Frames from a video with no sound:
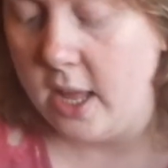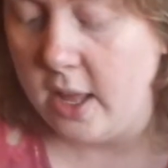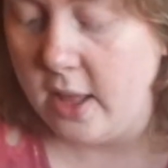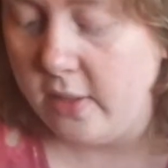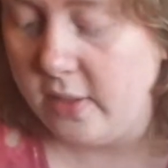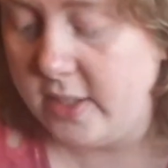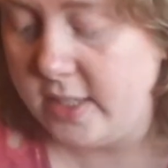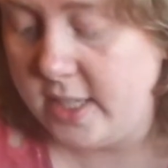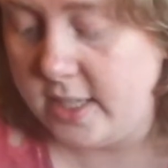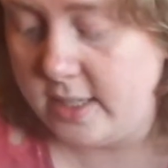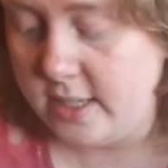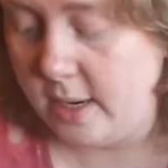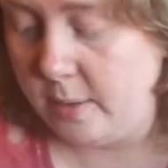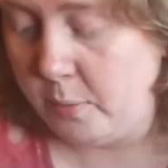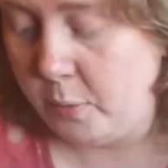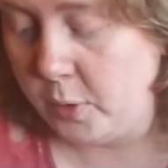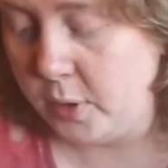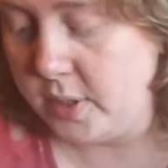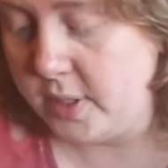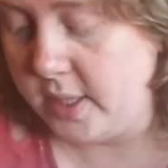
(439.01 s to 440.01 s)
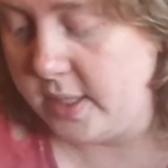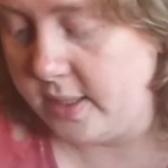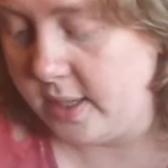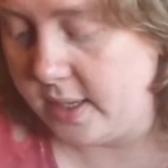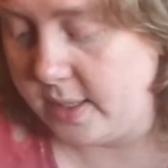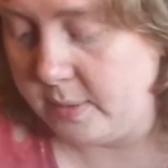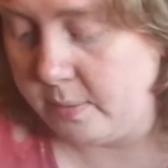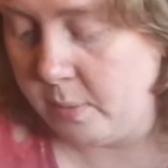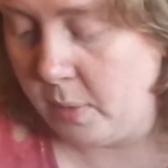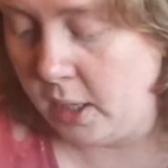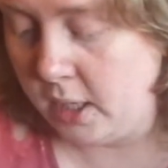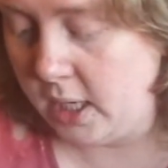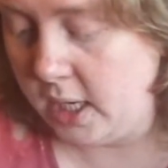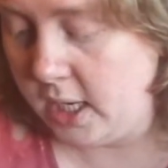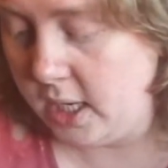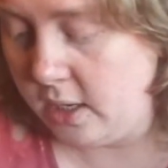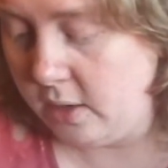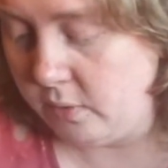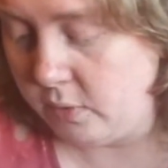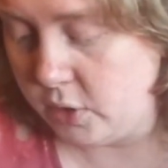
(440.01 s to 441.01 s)
This is Temperance. It says
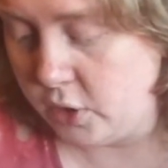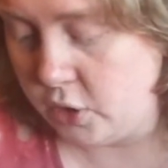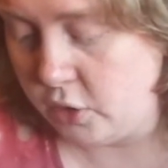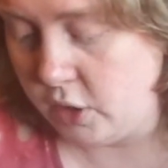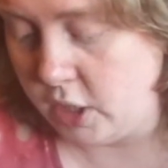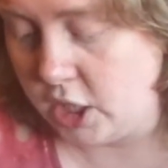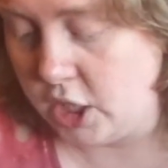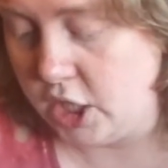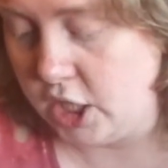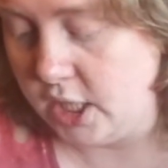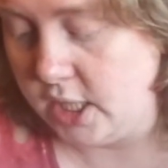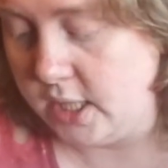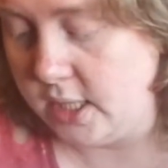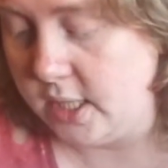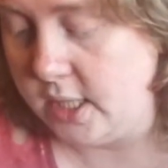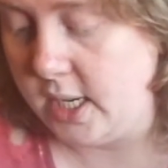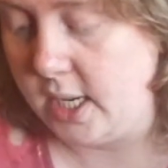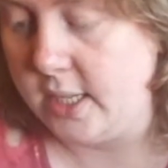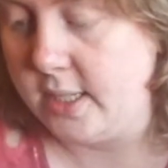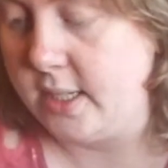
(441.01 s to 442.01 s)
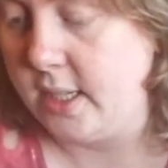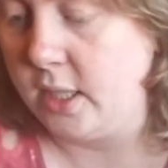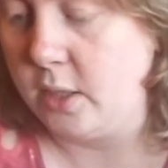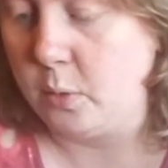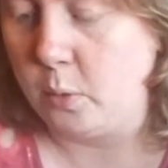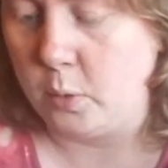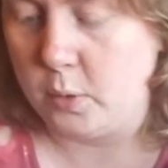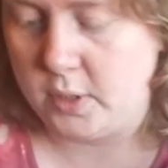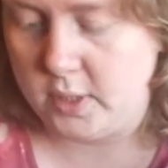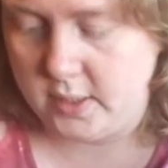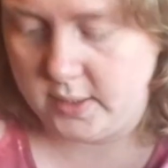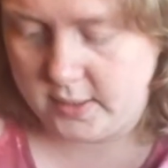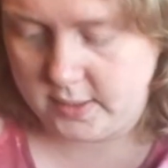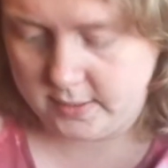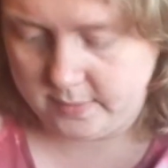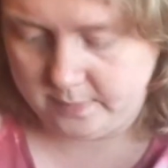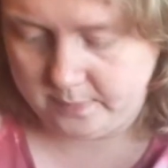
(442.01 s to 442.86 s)
money, restrictions, testing the waters.